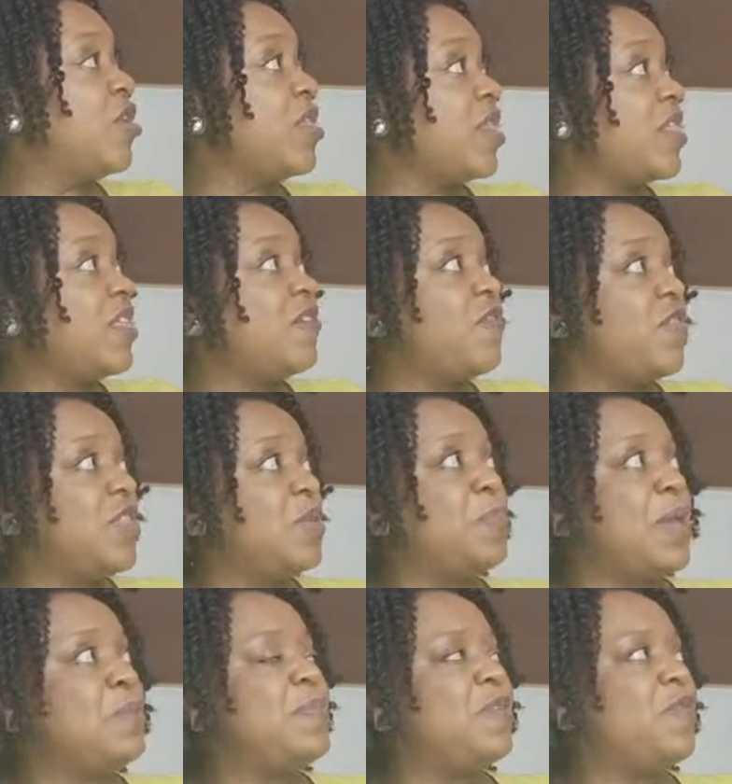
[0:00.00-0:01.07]
know the thing for the
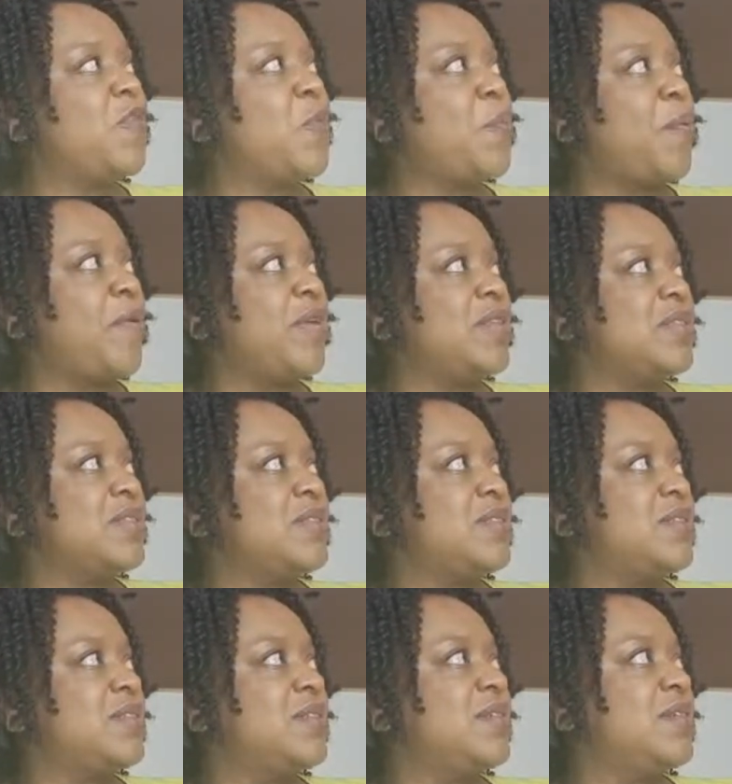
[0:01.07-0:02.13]
baby
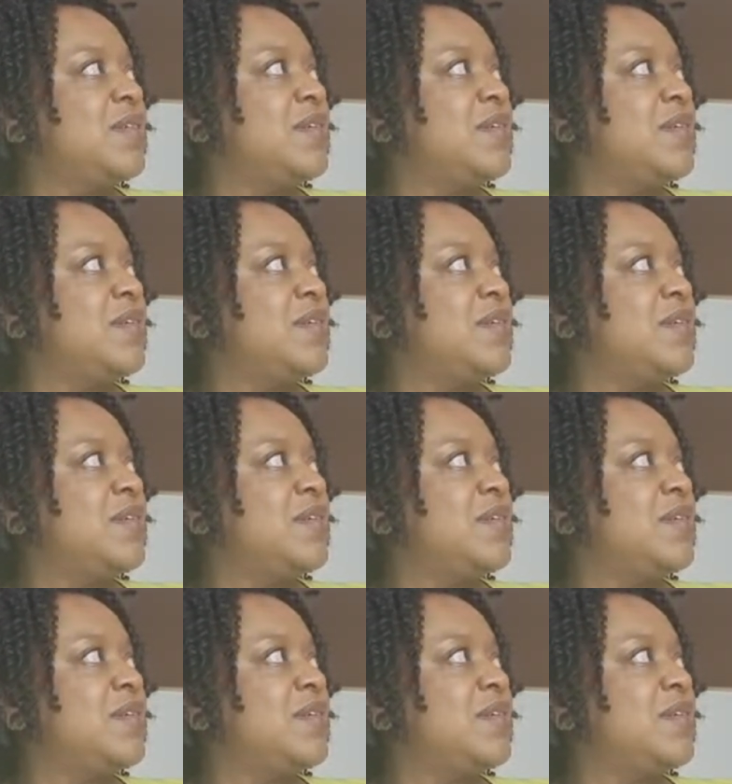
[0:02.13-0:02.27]
footprints.